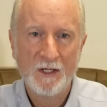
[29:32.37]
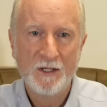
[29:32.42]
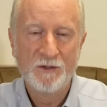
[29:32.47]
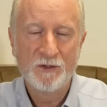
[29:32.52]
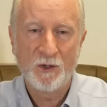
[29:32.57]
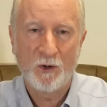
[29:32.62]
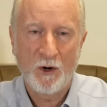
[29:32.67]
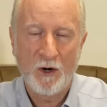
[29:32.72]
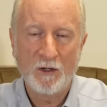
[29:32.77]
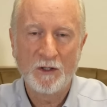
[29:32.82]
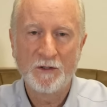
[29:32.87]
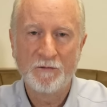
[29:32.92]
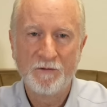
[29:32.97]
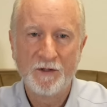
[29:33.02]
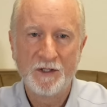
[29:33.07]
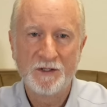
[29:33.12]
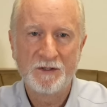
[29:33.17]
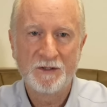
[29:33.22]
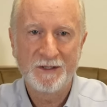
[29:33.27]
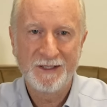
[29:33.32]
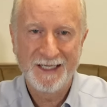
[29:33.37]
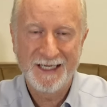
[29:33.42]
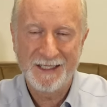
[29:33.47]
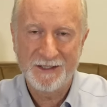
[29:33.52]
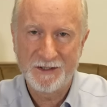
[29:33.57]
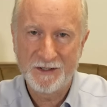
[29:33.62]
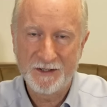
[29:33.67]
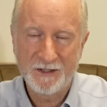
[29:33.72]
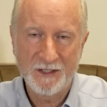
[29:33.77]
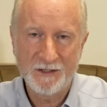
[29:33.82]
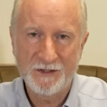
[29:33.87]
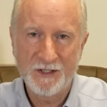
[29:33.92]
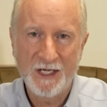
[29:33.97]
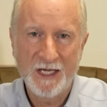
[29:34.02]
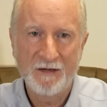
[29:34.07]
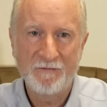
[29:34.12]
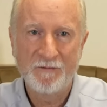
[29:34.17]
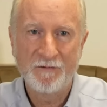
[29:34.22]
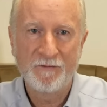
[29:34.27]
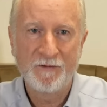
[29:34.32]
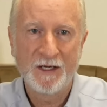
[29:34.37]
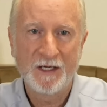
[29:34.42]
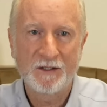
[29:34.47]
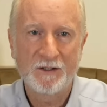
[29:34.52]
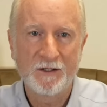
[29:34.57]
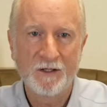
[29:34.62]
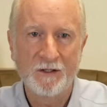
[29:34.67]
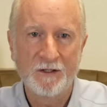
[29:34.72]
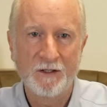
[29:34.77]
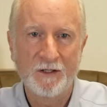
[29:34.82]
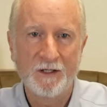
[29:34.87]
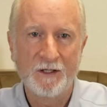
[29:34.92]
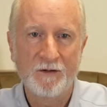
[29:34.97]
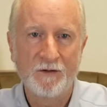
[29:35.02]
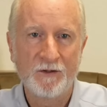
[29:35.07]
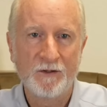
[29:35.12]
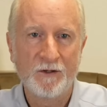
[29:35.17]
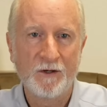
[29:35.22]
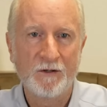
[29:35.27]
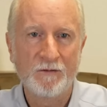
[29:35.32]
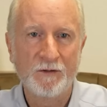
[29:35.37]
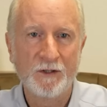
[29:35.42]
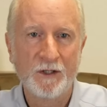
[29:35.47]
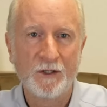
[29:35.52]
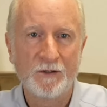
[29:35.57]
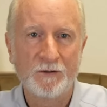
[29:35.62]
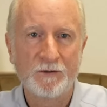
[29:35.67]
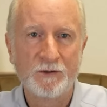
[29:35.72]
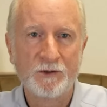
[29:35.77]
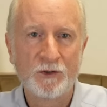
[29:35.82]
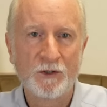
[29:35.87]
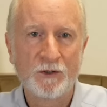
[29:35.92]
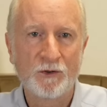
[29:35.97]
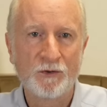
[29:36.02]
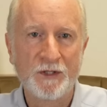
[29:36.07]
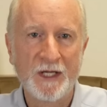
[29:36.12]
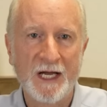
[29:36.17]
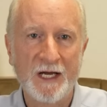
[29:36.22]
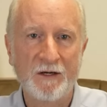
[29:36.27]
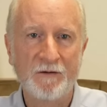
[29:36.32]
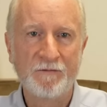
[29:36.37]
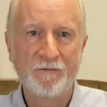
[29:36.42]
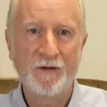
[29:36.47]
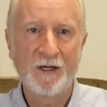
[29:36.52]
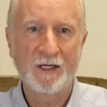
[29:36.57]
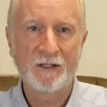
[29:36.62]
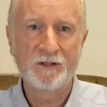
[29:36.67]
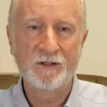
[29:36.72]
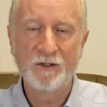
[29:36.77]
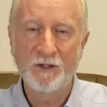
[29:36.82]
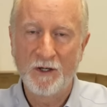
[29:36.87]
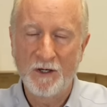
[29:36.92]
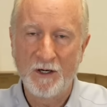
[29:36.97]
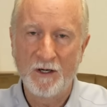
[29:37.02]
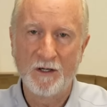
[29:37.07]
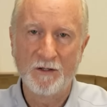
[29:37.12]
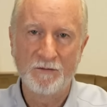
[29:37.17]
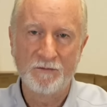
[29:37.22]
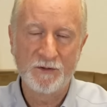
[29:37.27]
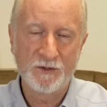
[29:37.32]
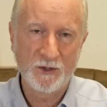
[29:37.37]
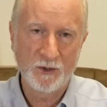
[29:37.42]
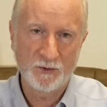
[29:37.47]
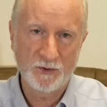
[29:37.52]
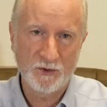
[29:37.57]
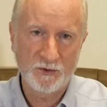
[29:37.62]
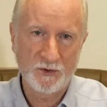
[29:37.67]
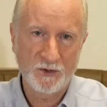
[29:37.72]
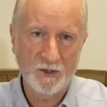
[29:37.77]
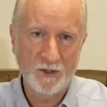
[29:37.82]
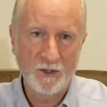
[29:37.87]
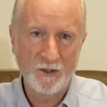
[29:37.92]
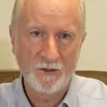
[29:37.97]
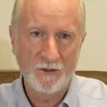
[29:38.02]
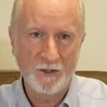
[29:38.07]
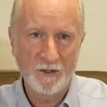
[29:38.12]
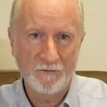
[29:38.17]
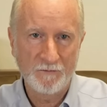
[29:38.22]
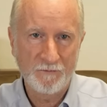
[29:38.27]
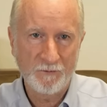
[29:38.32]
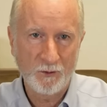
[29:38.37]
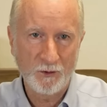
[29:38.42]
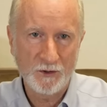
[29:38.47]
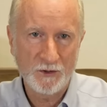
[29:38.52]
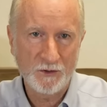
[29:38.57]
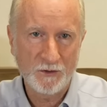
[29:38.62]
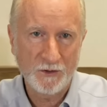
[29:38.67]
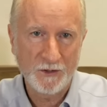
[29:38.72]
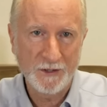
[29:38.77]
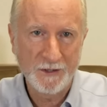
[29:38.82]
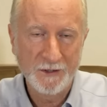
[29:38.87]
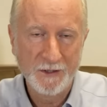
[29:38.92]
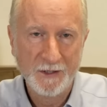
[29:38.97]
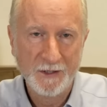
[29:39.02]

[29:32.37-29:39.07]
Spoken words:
So all of this, yes, does have effect on, there are, trickle down effects on Social Security, unfortunately.